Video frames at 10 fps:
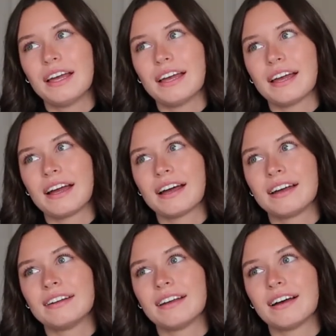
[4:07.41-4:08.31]

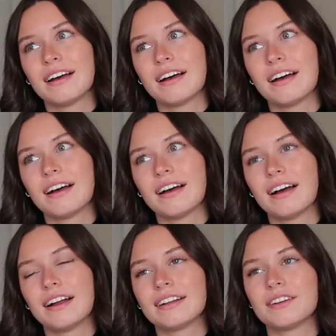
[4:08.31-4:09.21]
and
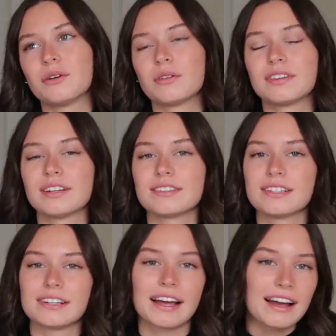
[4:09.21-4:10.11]
I didn't know if they just
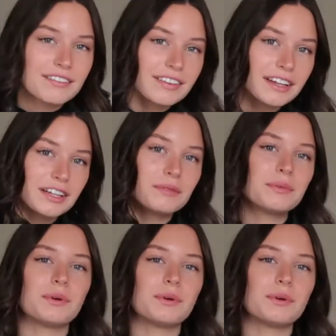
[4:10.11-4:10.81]
didn't have them,